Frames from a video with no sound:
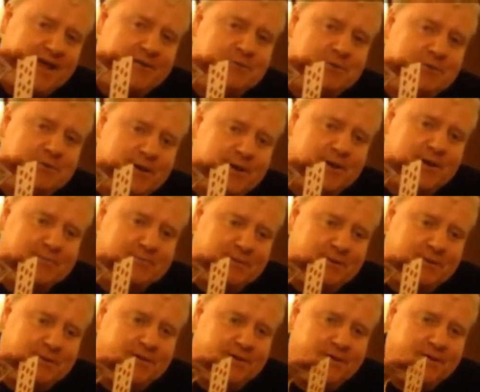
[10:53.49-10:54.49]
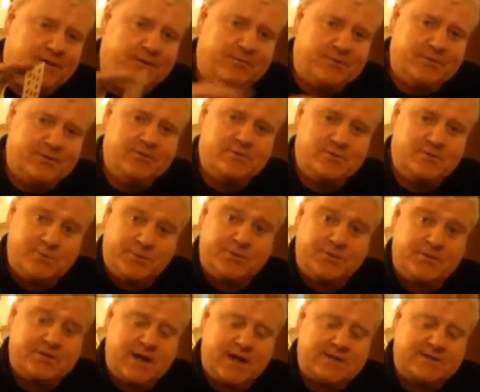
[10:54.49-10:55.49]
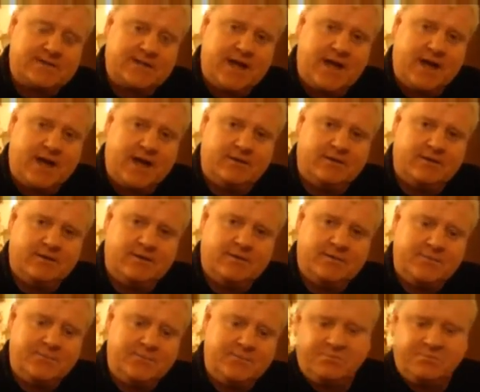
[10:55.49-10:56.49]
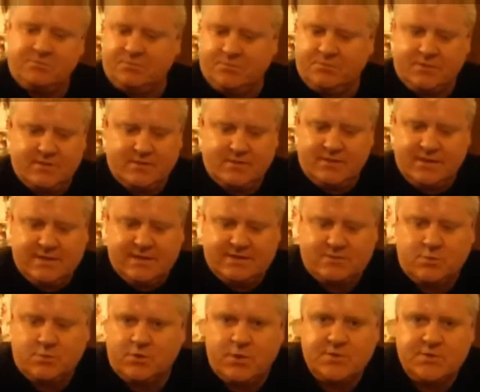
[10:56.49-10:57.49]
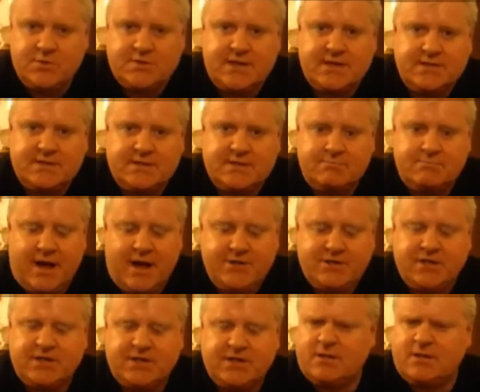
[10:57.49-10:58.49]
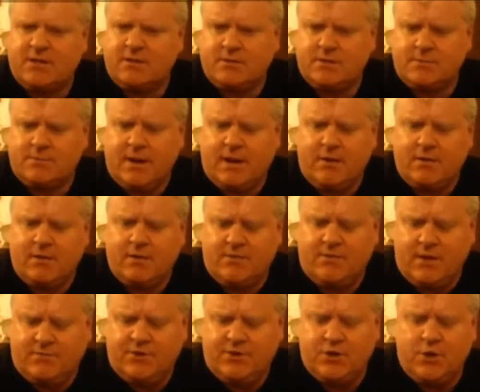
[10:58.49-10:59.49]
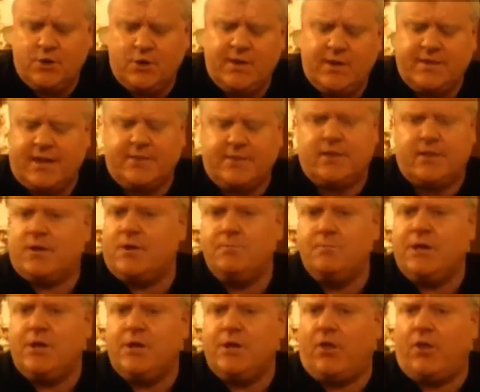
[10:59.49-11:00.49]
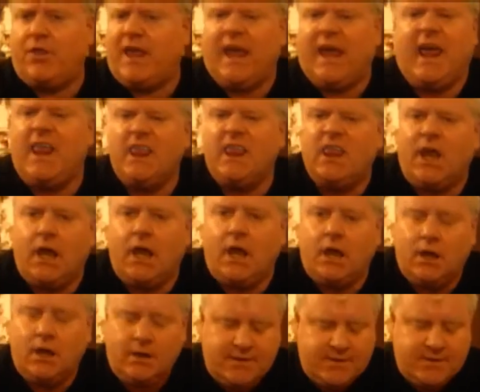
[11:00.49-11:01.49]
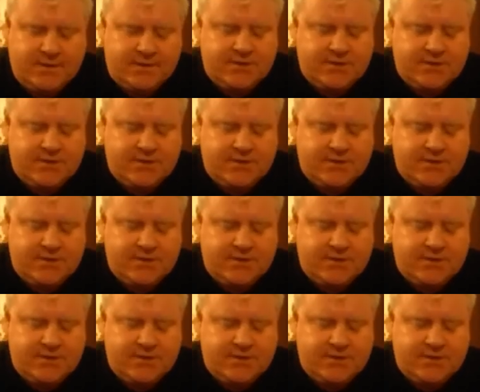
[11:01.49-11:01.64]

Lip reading: hand with the card palm to put the jacks down. It's one of those things in magic that somehow if you're doing that, there could be nothing in there.